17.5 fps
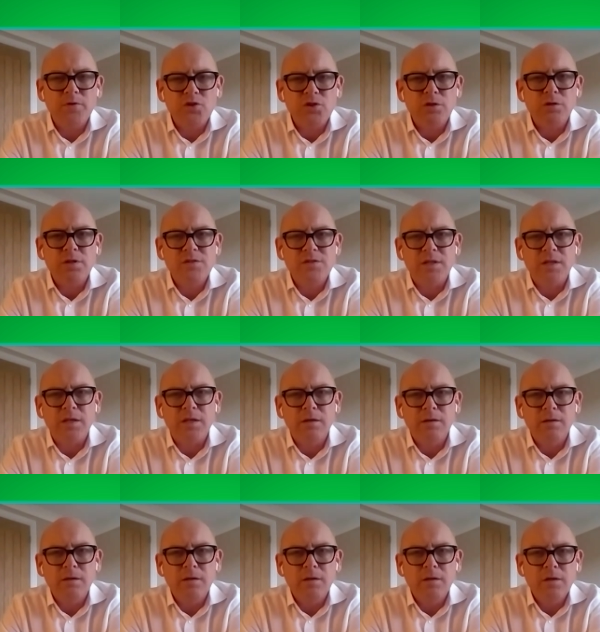opportunity.
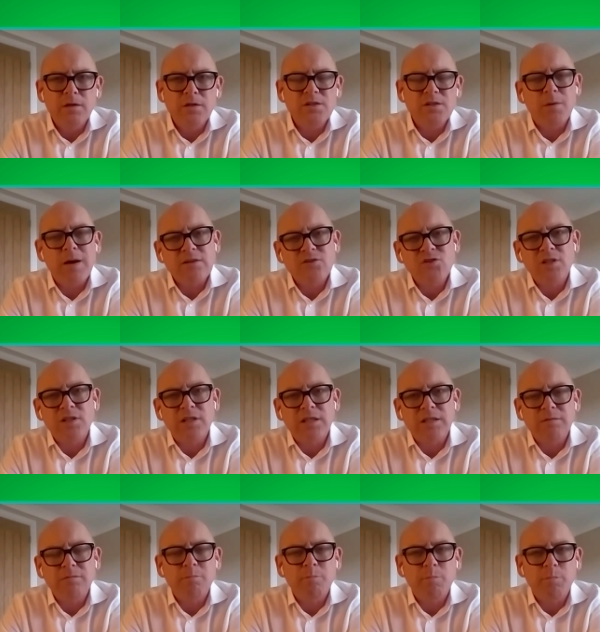So
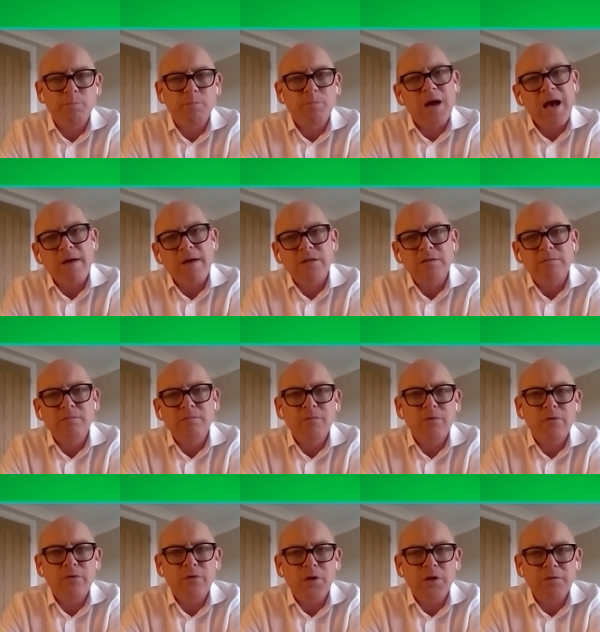actually, having
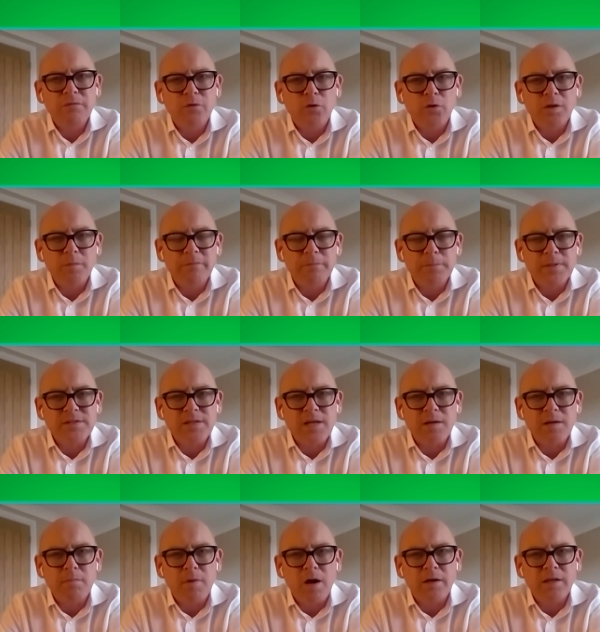30,
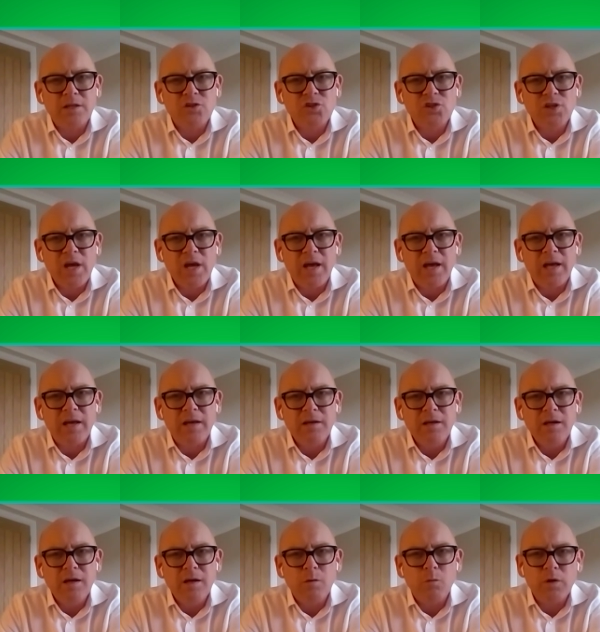40% market share,
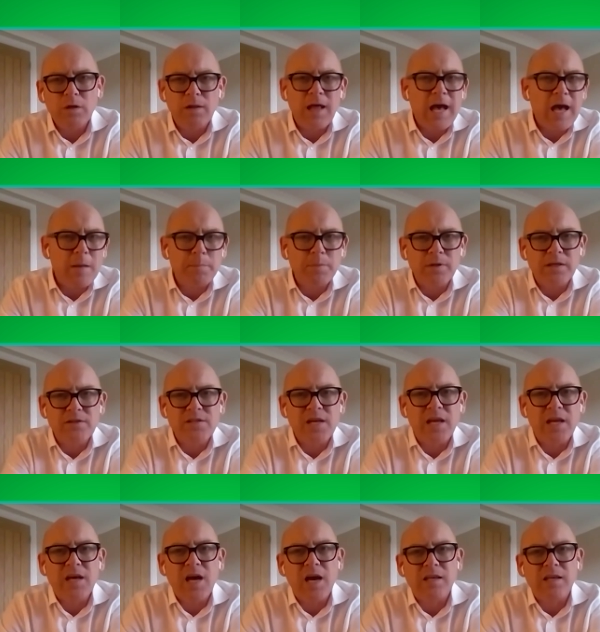we'll happily
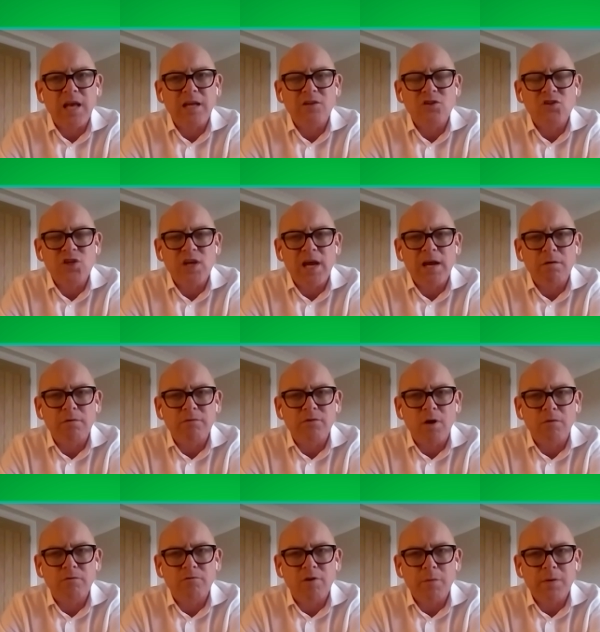take our gain share of,
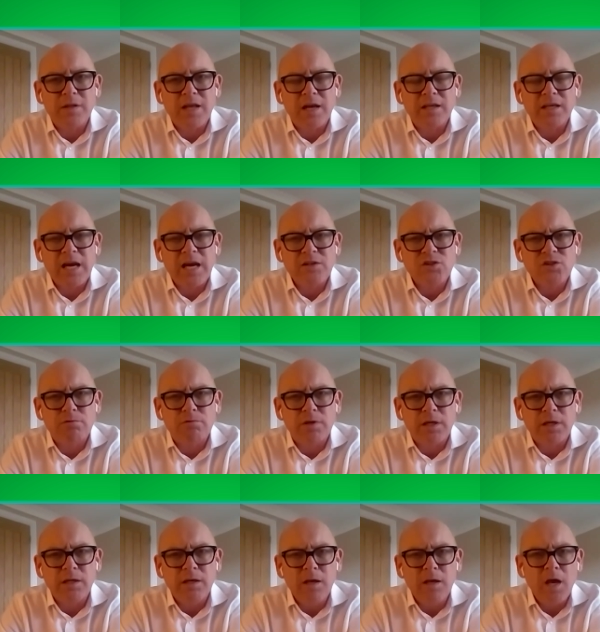of growing that
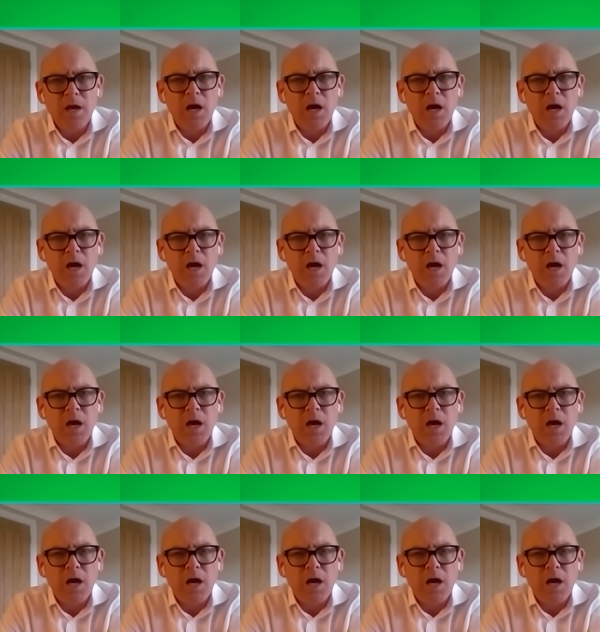category.